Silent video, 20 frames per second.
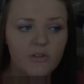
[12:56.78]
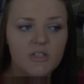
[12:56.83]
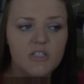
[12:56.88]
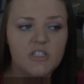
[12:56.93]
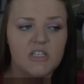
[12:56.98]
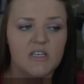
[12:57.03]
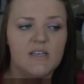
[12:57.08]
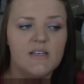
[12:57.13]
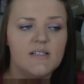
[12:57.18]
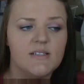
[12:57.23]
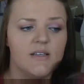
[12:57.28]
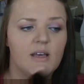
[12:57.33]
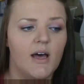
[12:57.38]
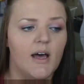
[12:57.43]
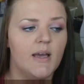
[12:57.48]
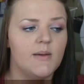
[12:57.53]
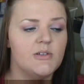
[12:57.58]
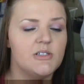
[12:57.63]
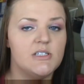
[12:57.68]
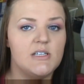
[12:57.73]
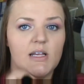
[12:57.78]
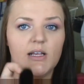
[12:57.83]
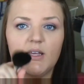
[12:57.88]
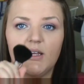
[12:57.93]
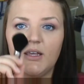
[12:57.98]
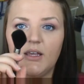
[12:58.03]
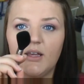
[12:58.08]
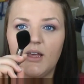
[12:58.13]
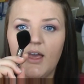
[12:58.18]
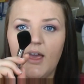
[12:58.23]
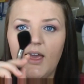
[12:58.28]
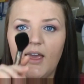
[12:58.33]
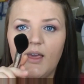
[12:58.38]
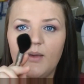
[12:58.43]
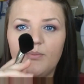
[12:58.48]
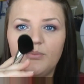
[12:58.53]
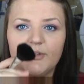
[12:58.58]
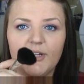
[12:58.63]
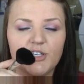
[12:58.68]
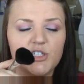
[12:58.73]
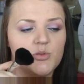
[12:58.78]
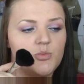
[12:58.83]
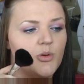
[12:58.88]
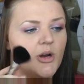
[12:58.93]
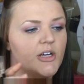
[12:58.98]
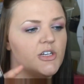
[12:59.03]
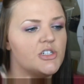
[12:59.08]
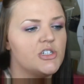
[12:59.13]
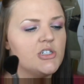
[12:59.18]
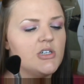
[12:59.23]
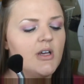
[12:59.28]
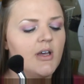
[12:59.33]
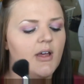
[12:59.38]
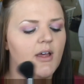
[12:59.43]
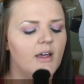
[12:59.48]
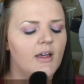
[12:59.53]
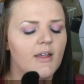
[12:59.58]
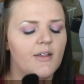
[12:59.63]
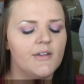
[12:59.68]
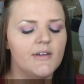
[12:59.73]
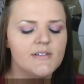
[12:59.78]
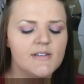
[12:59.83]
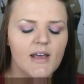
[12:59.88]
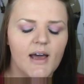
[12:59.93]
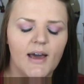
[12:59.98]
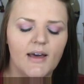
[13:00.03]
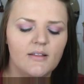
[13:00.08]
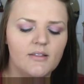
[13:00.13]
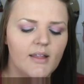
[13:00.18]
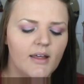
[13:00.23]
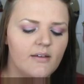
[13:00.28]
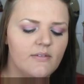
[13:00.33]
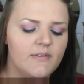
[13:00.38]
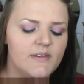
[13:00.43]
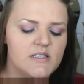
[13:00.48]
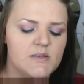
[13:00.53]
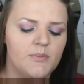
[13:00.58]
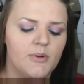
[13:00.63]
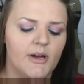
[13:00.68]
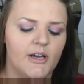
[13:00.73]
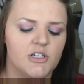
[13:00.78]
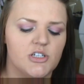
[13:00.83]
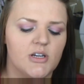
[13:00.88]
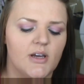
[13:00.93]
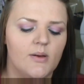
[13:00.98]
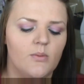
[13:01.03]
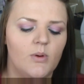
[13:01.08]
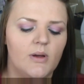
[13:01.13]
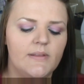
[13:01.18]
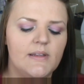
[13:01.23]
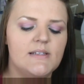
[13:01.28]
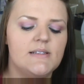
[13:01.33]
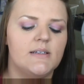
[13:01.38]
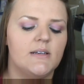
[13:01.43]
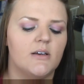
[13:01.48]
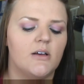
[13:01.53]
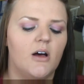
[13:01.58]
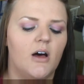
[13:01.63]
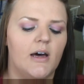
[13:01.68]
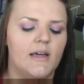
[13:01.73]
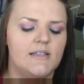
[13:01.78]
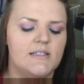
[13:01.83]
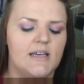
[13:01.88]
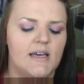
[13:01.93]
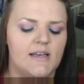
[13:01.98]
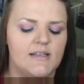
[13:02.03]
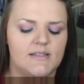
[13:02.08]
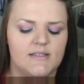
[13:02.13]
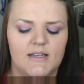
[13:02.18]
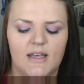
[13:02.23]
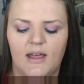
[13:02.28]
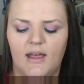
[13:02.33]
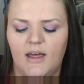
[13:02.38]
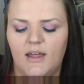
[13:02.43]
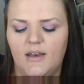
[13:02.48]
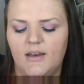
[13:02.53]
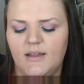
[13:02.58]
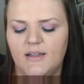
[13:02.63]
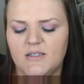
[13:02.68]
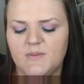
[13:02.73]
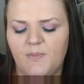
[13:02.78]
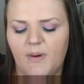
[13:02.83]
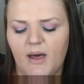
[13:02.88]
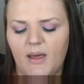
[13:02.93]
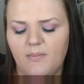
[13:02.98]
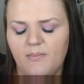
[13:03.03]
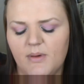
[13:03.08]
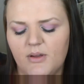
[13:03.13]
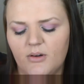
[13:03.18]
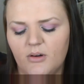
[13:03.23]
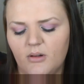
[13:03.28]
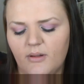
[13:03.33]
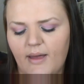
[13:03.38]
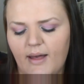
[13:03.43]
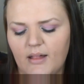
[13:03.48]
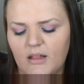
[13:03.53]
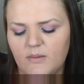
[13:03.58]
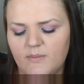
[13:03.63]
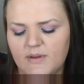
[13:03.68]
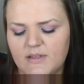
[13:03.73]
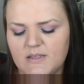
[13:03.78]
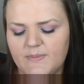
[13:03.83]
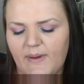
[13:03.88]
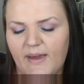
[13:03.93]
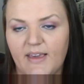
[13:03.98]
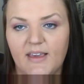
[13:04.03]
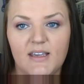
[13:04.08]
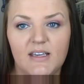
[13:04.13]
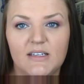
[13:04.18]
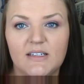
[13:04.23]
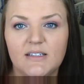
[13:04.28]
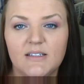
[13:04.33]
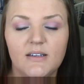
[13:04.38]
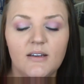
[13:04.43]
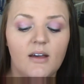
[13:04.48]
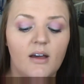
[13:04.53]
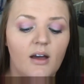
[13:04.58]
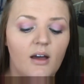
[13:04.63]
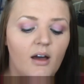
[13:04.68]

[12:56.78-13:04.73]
the cheeks, I'm just taking a blush brush. I love this brush. I won this in a contest, and it's by Mineral Elements by Eden.